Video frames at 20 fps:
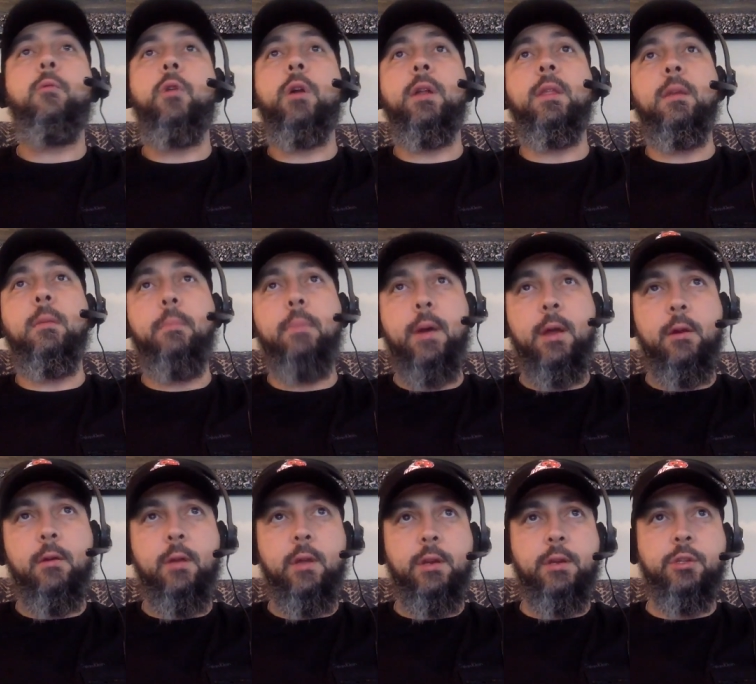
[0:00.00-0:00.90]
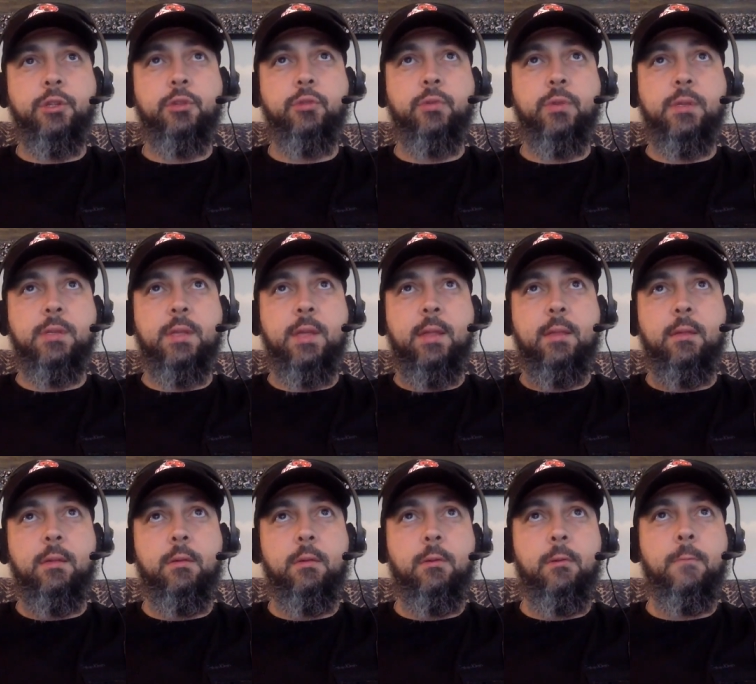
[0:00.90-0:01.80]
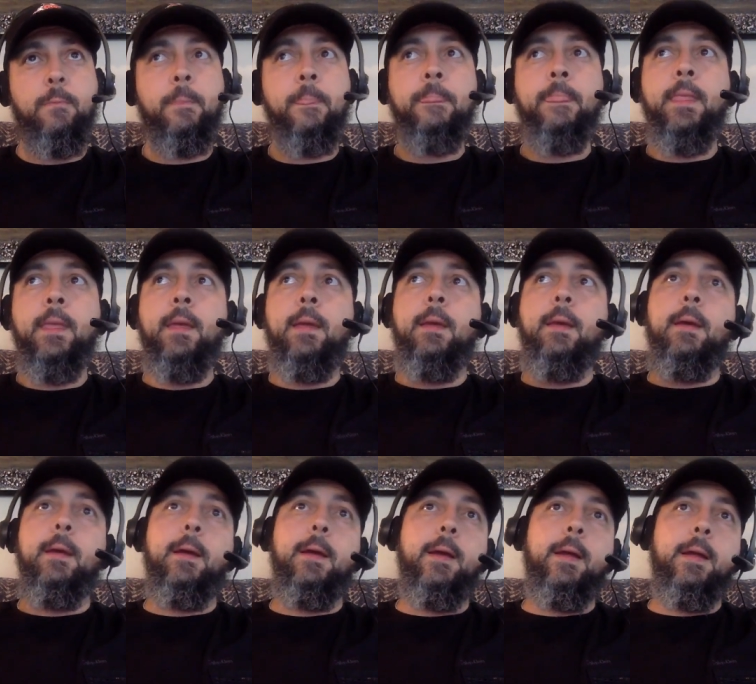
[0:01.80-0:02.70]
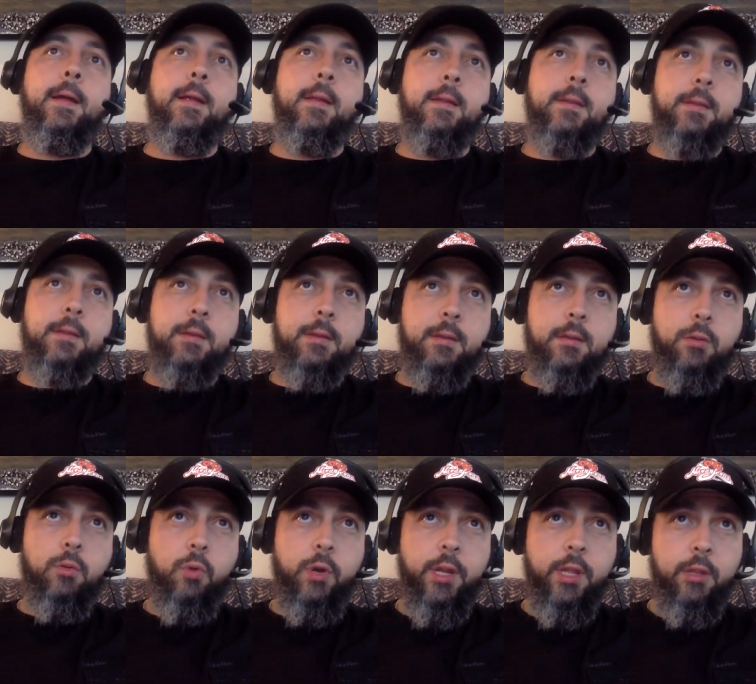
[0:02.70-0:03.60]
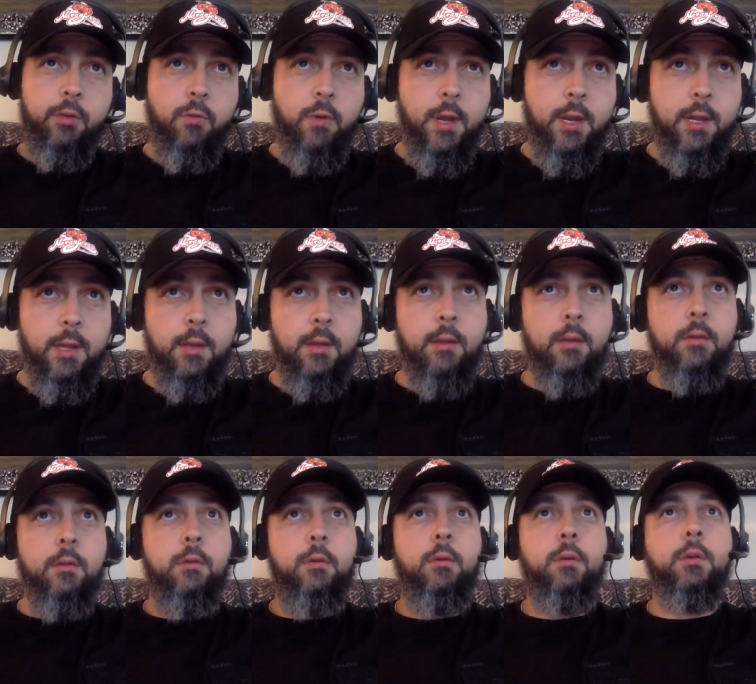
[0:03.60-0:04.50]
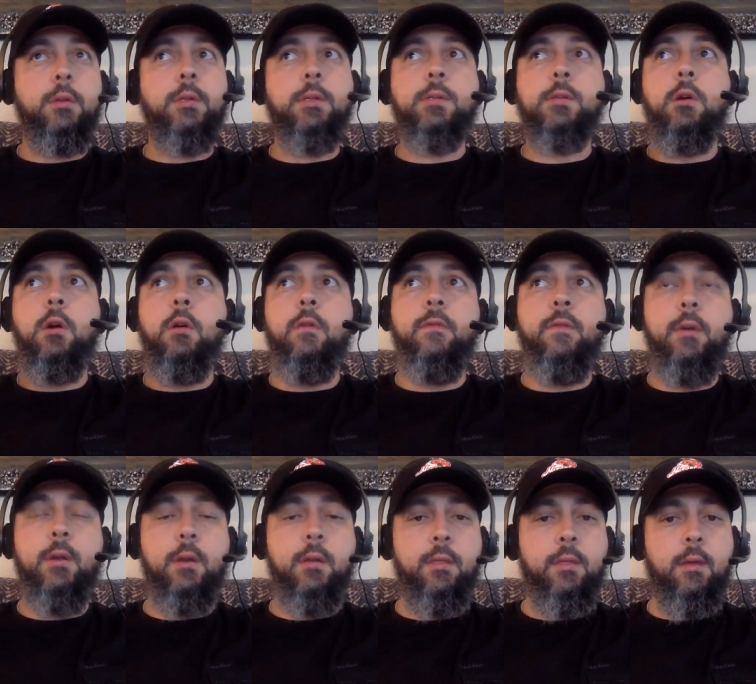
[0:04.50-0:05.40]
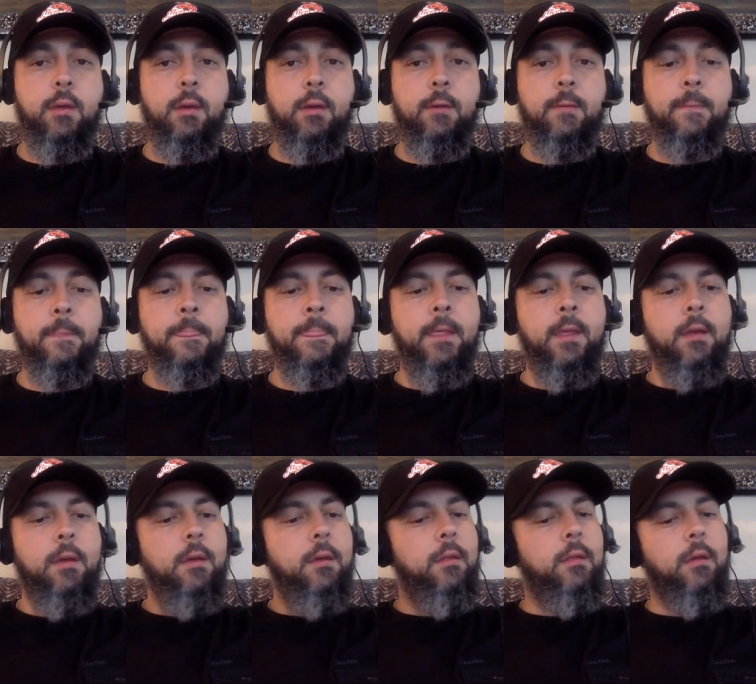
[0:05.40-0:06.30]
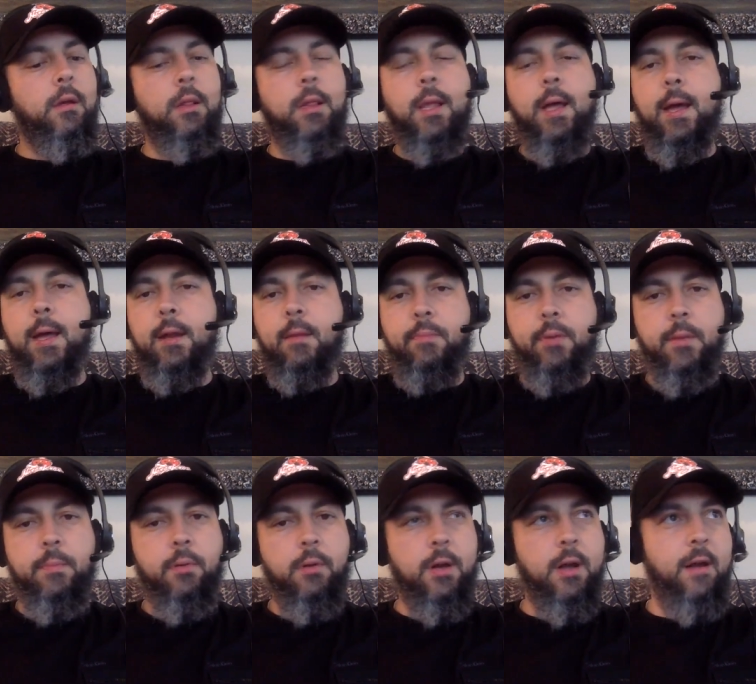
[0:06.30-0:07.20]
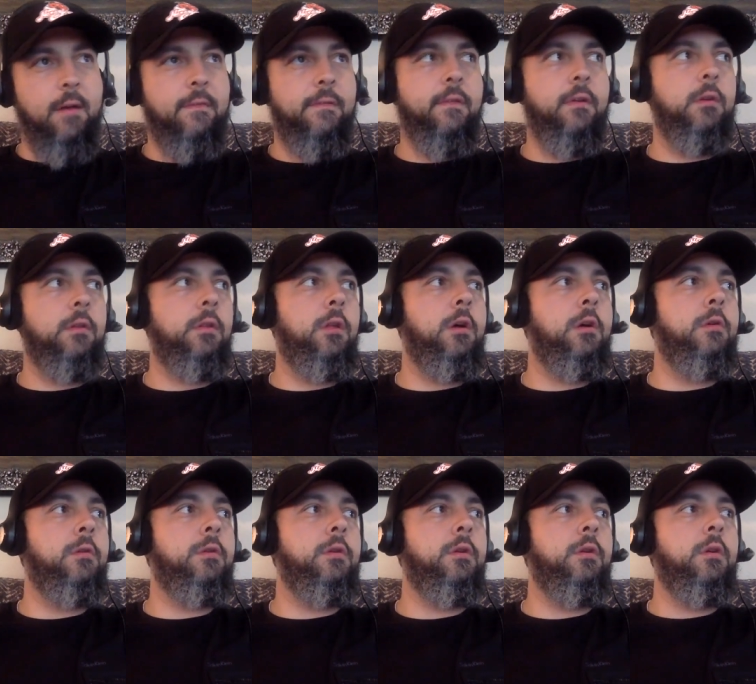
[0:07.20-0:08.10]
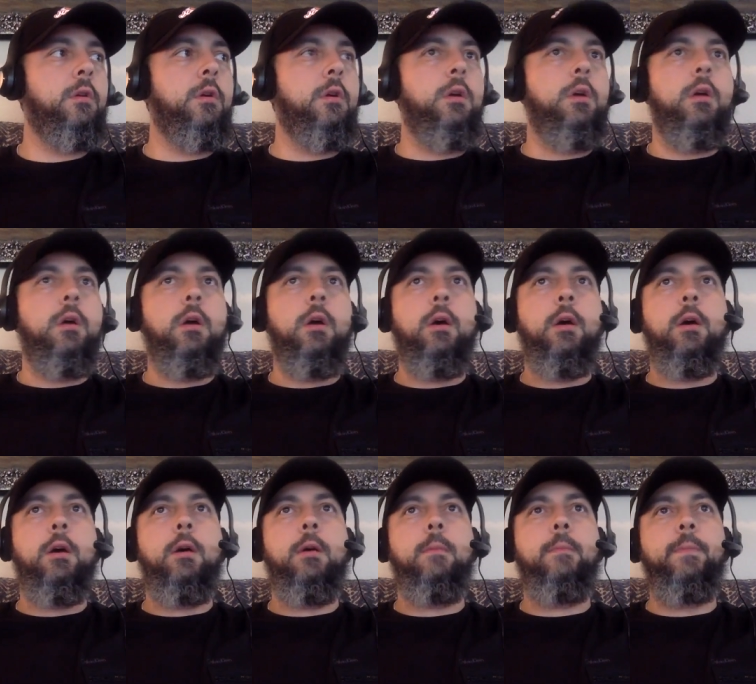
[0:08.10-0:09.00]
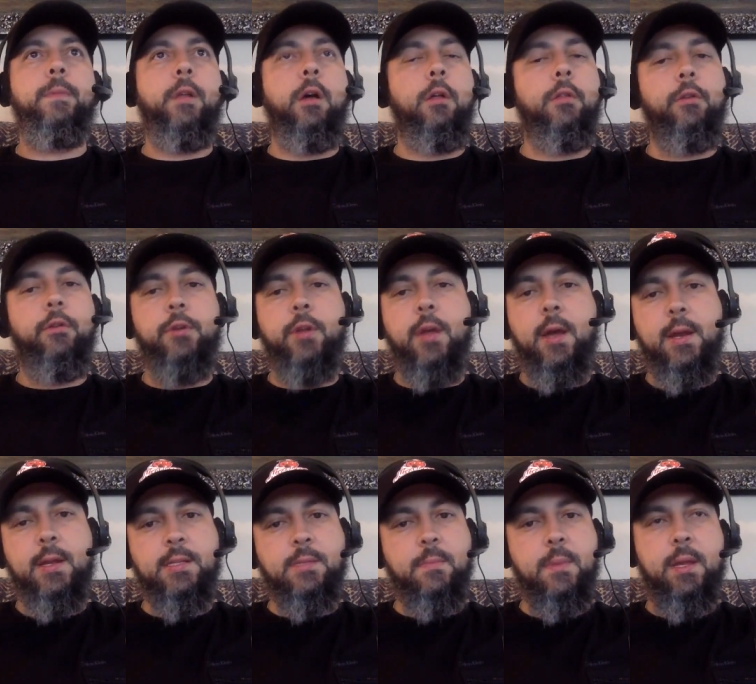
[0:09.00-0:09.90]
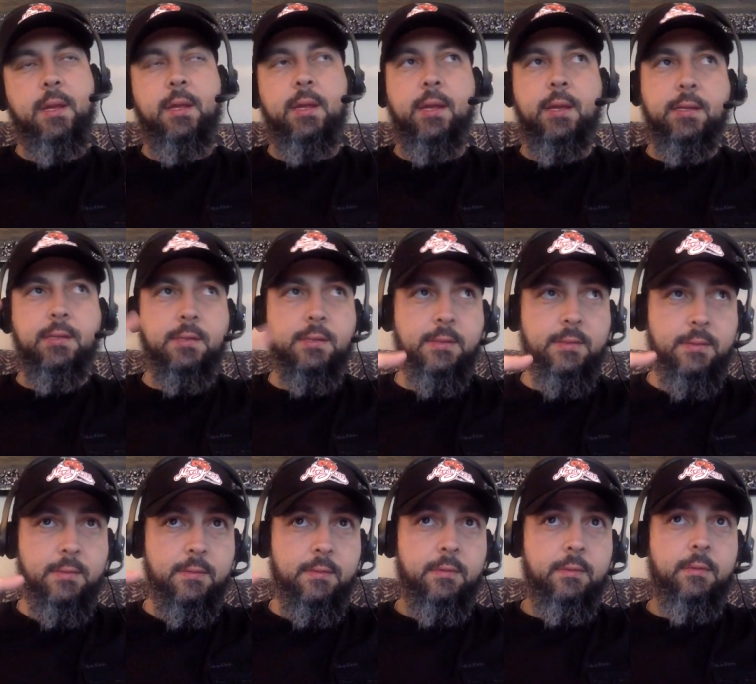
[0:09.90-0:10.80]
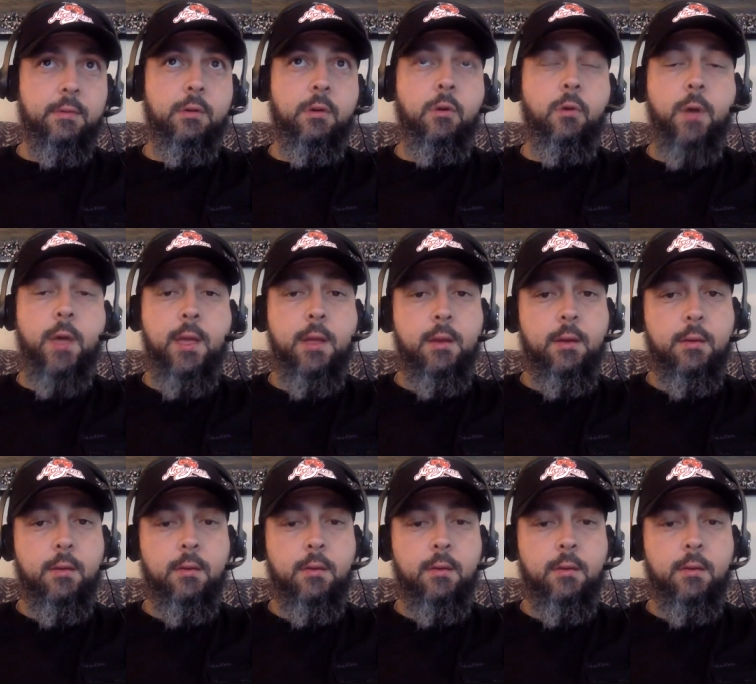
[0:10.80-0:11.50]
one of the better industries then too. twenty twenty, during this COVID thing, a lot of people got furloughed, um, although not as many as oh eight,